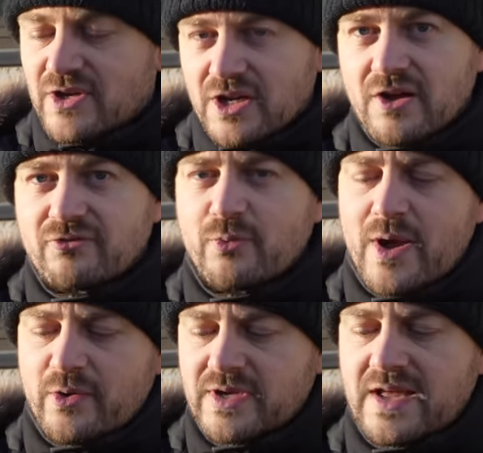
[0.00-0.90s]
glove where
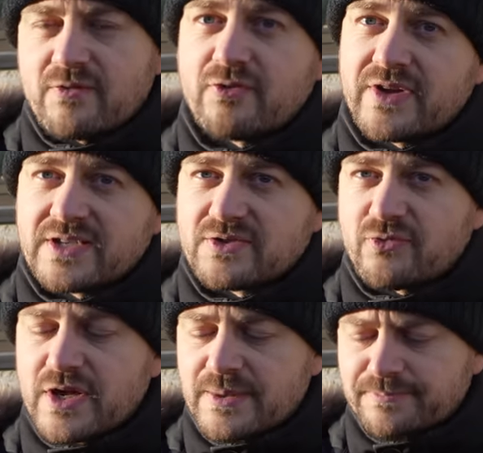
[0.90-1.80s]
you can have your fingers
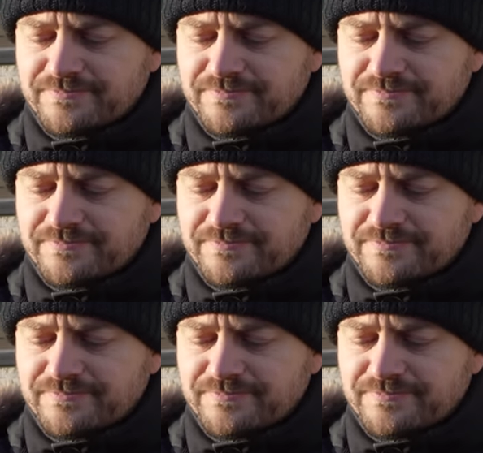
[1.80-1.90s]
free.